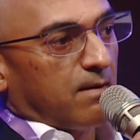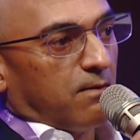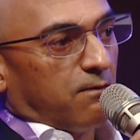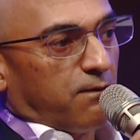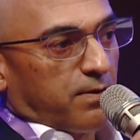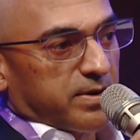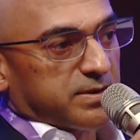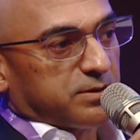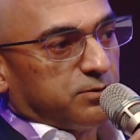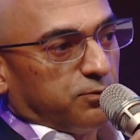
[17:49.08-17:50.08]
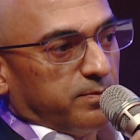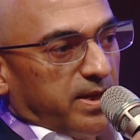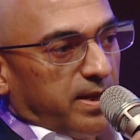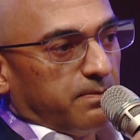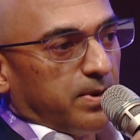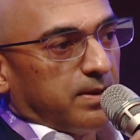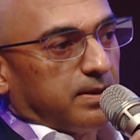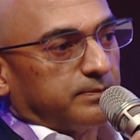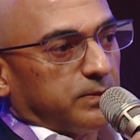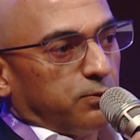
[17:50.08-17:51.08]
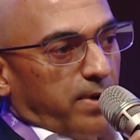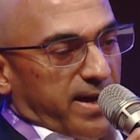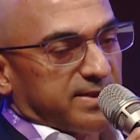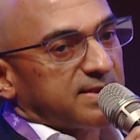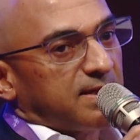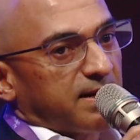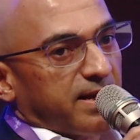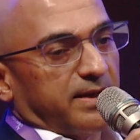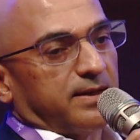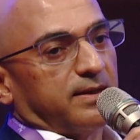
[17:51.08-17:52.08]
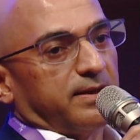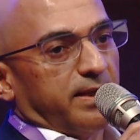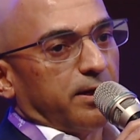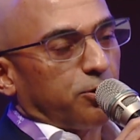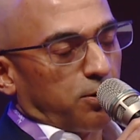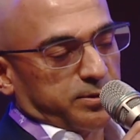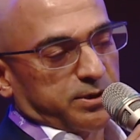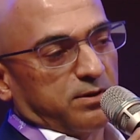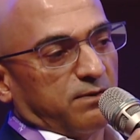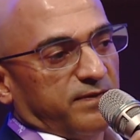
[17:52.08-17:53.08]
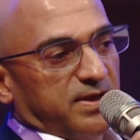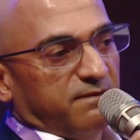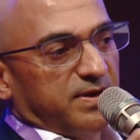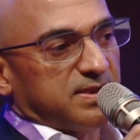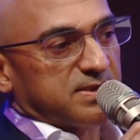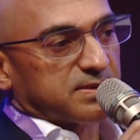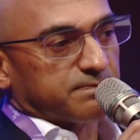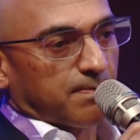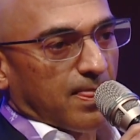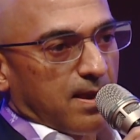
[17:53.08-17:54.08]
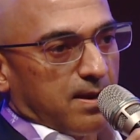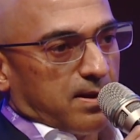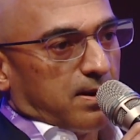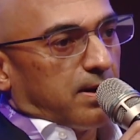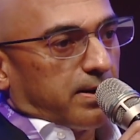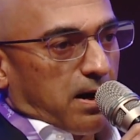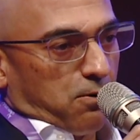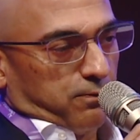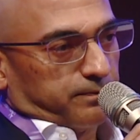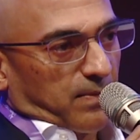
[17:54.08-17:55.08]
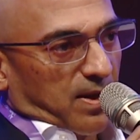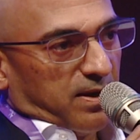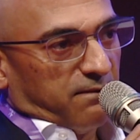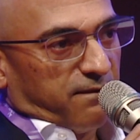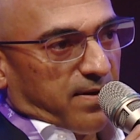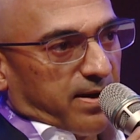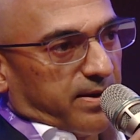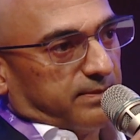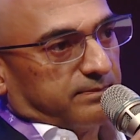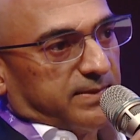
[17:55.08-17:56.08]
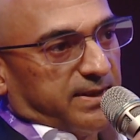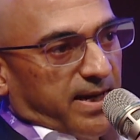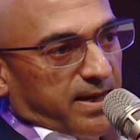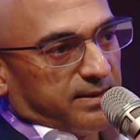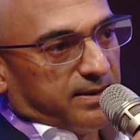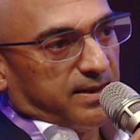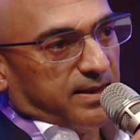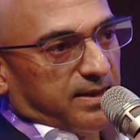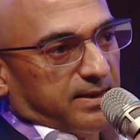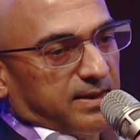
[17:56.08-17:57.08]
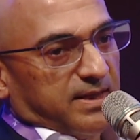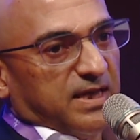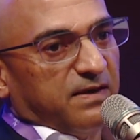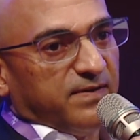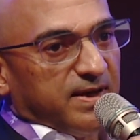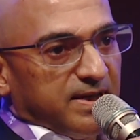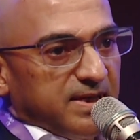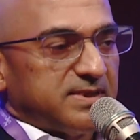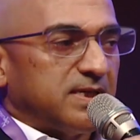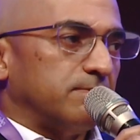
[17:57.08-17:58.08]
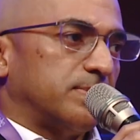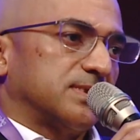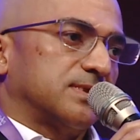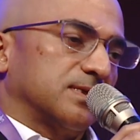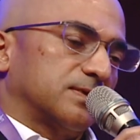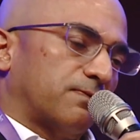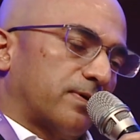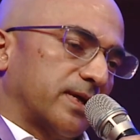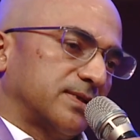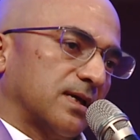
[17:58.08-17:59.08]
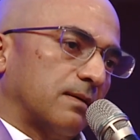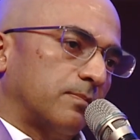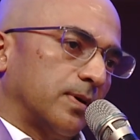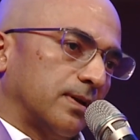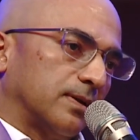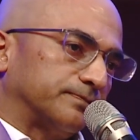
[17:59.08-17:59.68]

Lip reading: for us to be able to accelerate the adoption of EVs. Now, if I take the EV leasing business, for example,